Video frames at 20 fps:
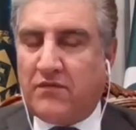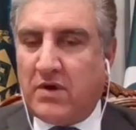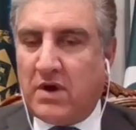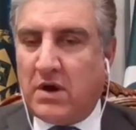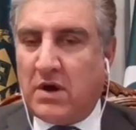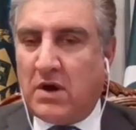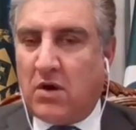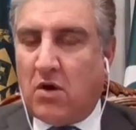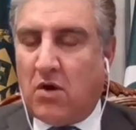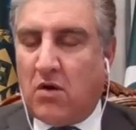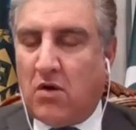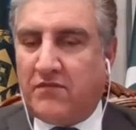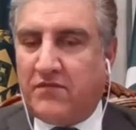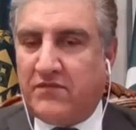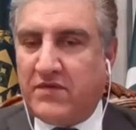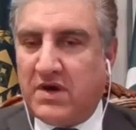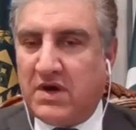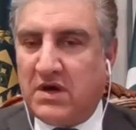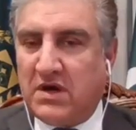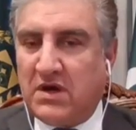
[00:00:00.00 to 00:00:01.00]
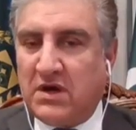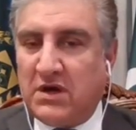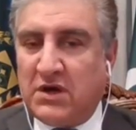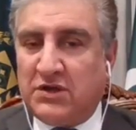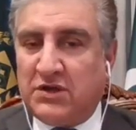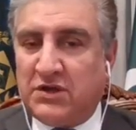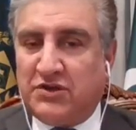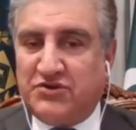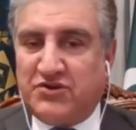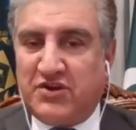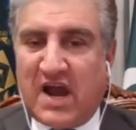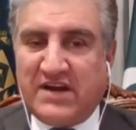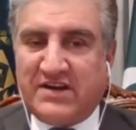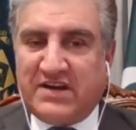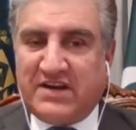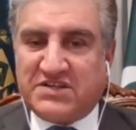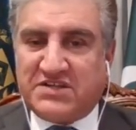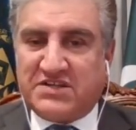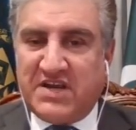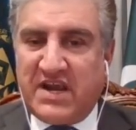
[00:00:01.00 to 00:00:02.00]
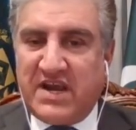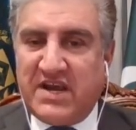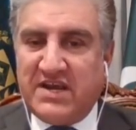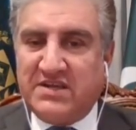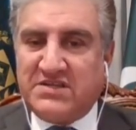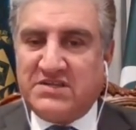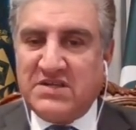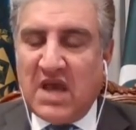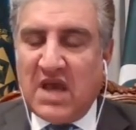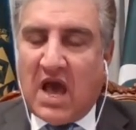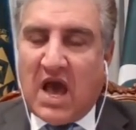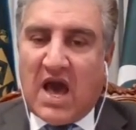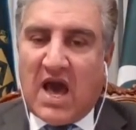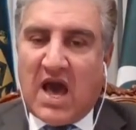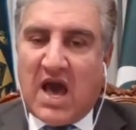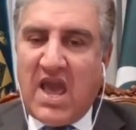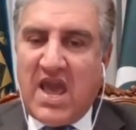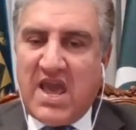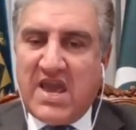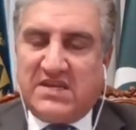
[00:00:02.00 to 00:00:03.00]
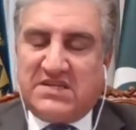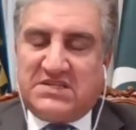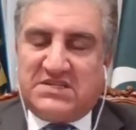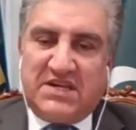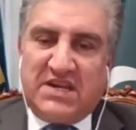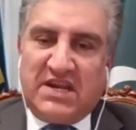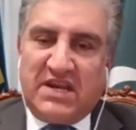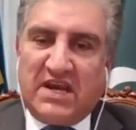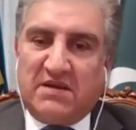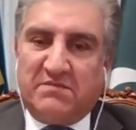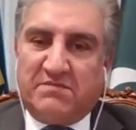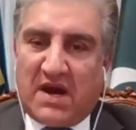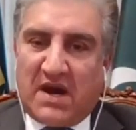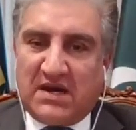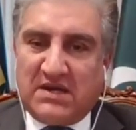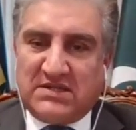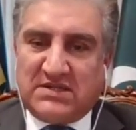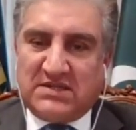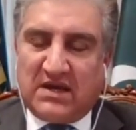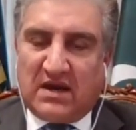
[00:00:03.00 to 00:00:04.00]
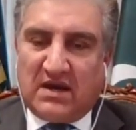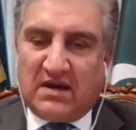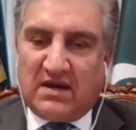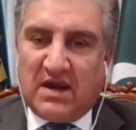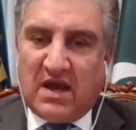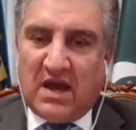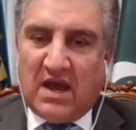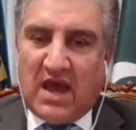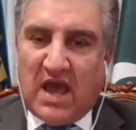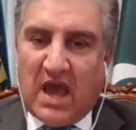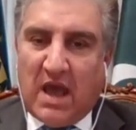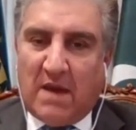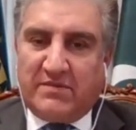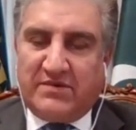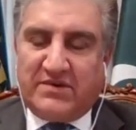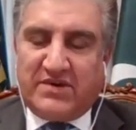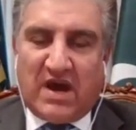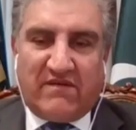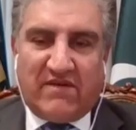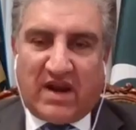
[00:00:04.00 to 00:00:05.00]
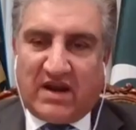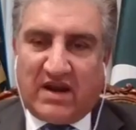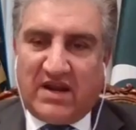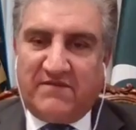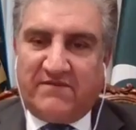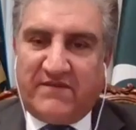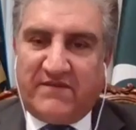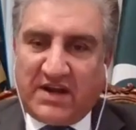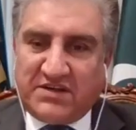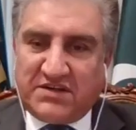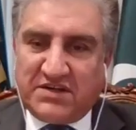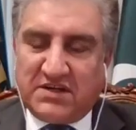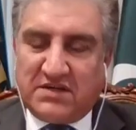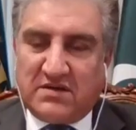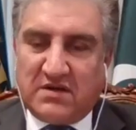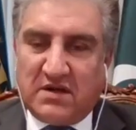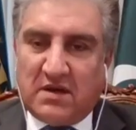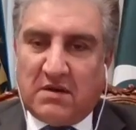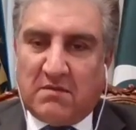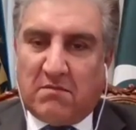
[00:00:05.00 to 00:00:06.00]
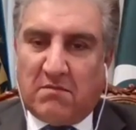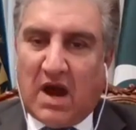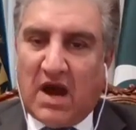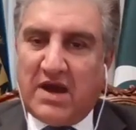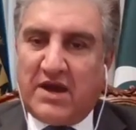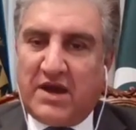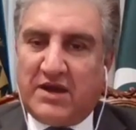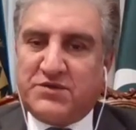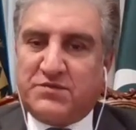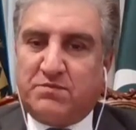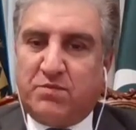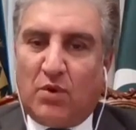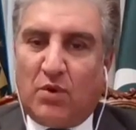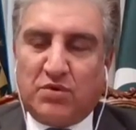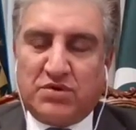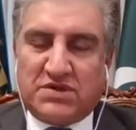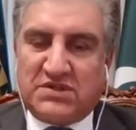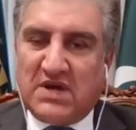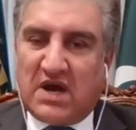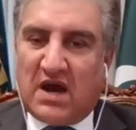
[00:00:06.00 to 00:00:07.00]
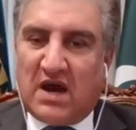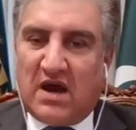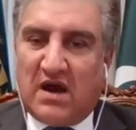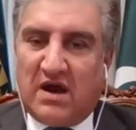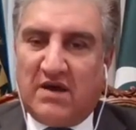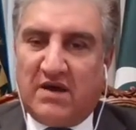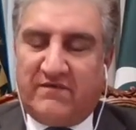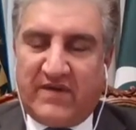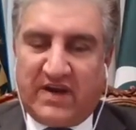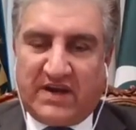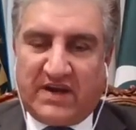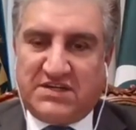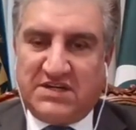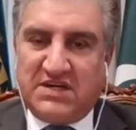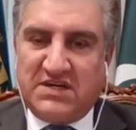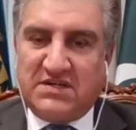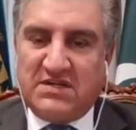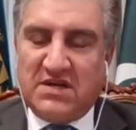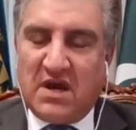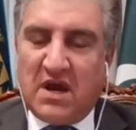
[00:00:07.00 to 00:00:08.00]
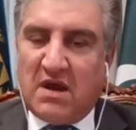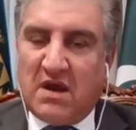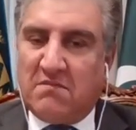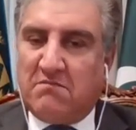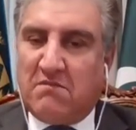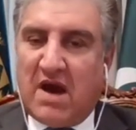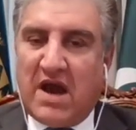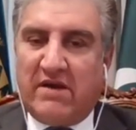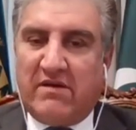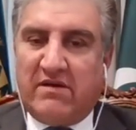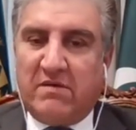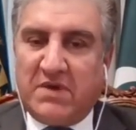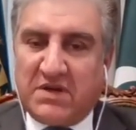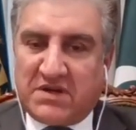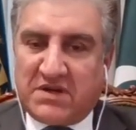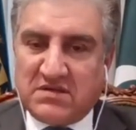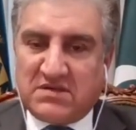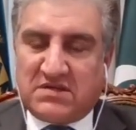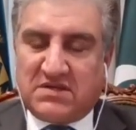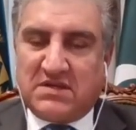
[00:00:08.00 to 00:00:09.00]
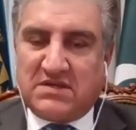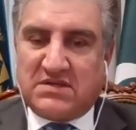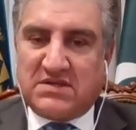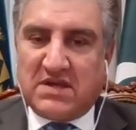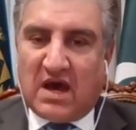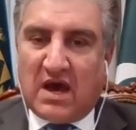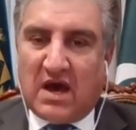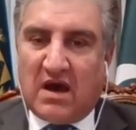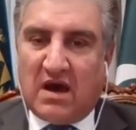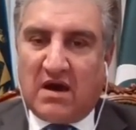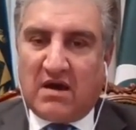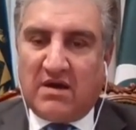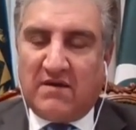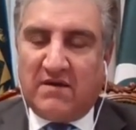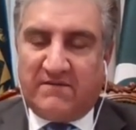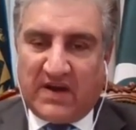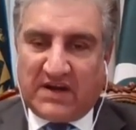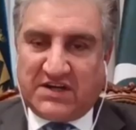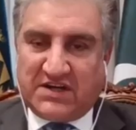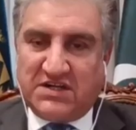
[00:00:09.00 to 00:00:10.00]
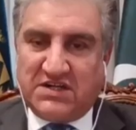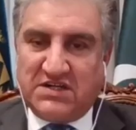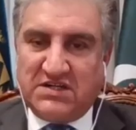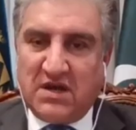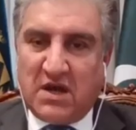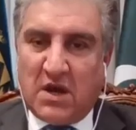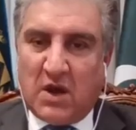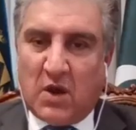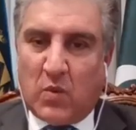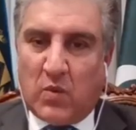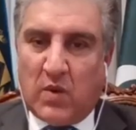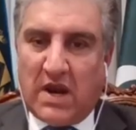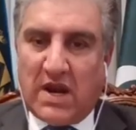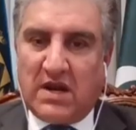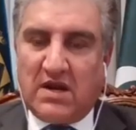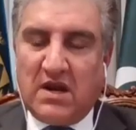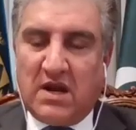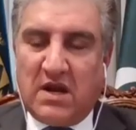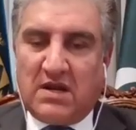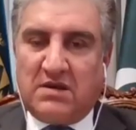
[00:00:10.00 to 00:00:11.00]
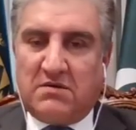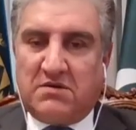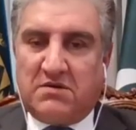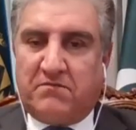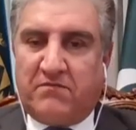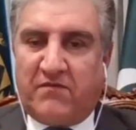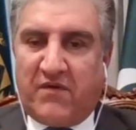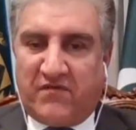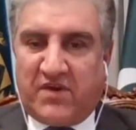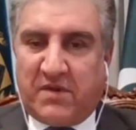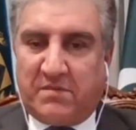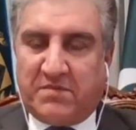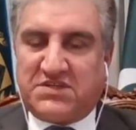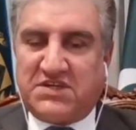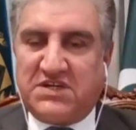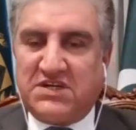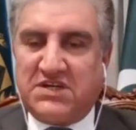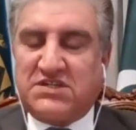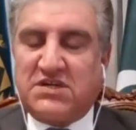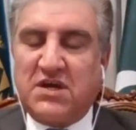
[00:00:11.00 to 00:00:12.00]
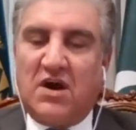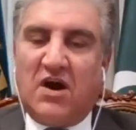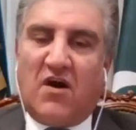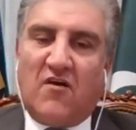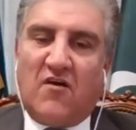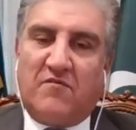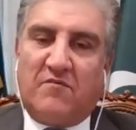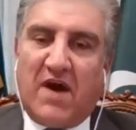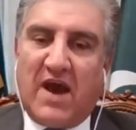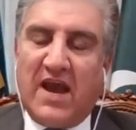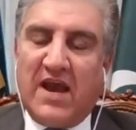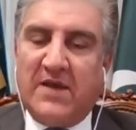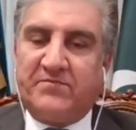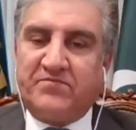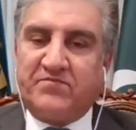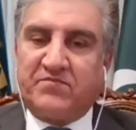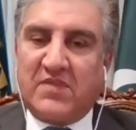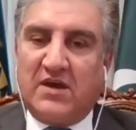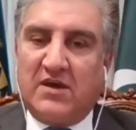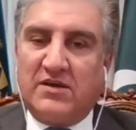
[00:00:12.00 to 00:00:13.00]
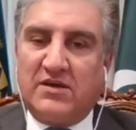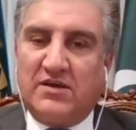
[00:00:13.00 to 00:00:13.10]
of the United States, I, sitting in Pakistan, am directly affected. My exports are affected. My remittances are affected when 50% of my